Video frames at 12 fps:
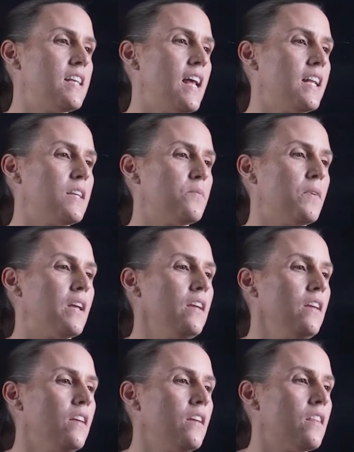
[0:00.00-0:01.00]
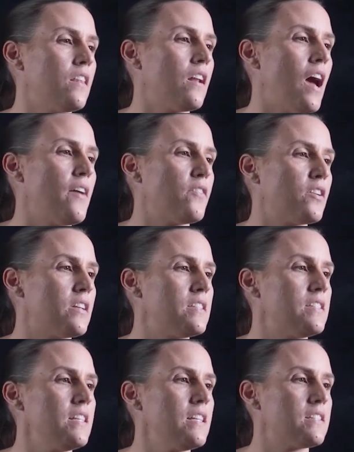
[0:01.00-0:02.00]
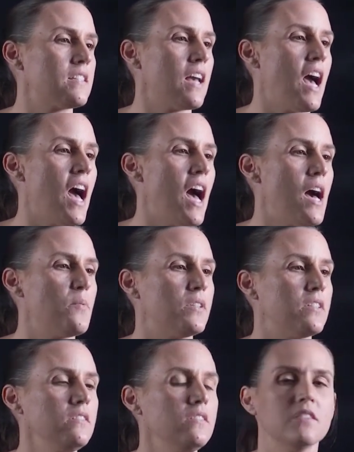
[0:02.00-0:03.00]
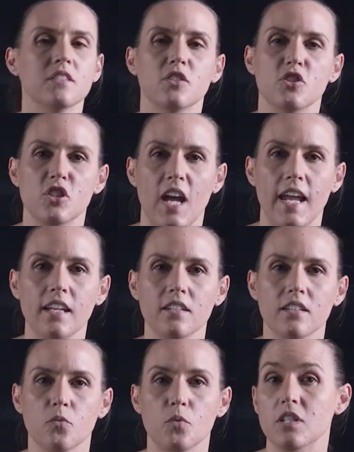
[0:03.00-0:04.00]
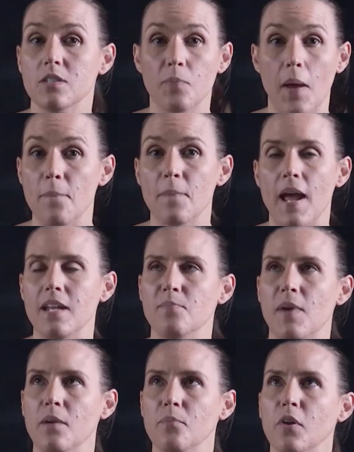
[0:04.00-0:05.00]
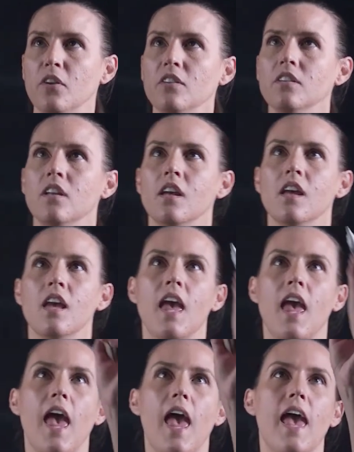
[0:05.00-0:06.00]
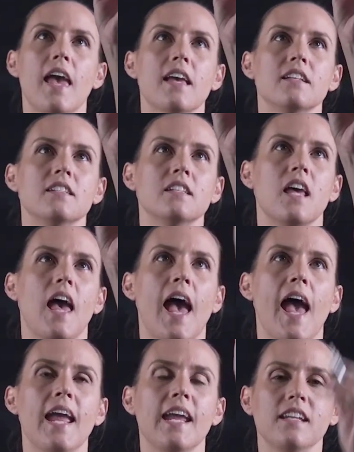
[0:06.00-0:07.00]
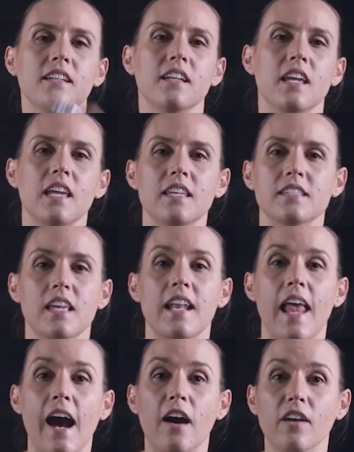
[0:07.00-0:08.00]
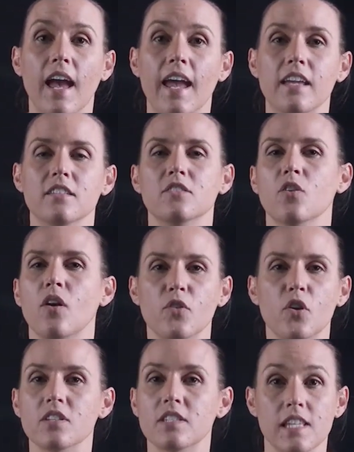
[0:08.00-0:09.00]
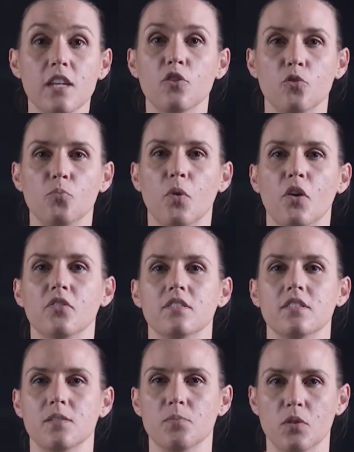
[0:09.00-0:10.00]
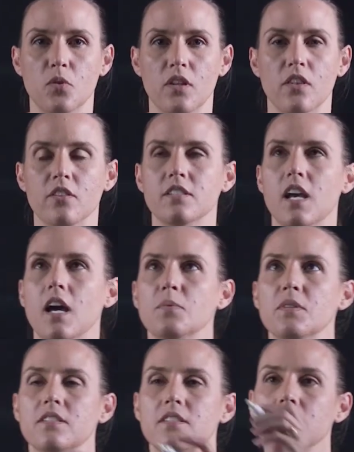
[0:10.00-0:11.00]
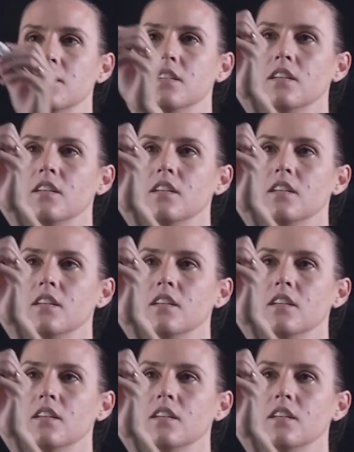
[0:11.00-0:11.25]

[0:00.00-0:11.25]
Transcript: telling me that I've got a six carbon chain, which is my main backbone, and ane is an alkane, so I've got single bonds between those carbons.